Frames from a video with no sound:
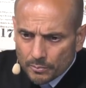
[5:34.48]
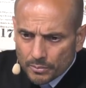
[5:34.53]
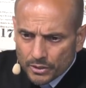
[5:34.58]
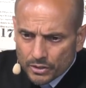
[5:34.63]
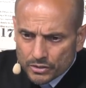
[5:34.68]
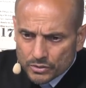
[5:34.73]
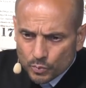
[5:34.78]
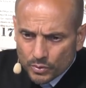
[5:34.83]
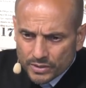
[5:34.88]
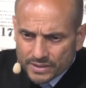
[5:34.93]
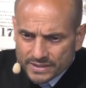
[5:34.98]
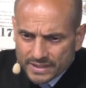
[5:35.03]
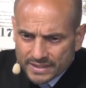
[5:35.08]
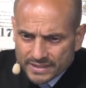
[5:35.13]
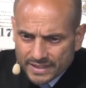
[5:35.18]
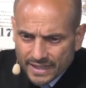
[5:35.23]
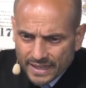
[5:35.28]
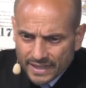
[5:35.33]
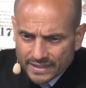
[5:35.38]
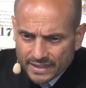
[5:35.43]
Because what does he
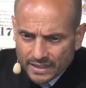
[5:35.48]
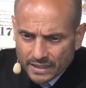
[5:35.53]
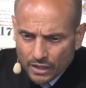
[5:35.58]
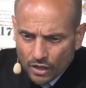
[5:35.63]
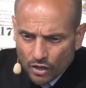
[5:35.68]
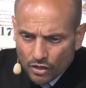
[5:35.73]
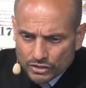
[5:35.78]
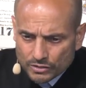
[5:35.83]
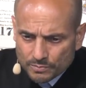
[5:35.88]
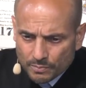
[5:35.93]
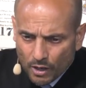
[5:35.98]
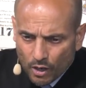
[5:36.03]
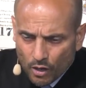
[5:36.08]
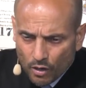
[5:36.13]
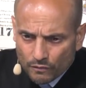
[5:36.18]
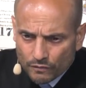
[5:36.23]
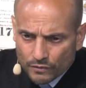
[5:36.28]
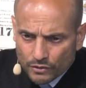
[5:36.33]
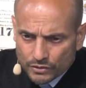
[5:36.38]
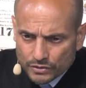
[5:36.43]
say at the last part
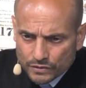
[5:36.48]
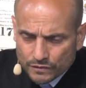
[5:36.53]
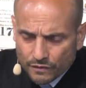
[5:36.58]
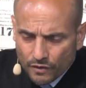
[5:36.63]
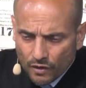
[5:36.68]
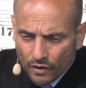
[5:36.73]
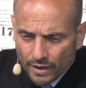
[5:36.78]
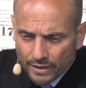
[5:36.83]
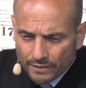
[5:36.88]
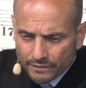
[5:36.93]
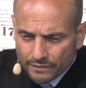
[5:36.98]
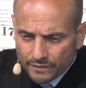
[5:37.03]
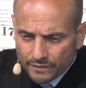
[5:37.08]
of verse 5?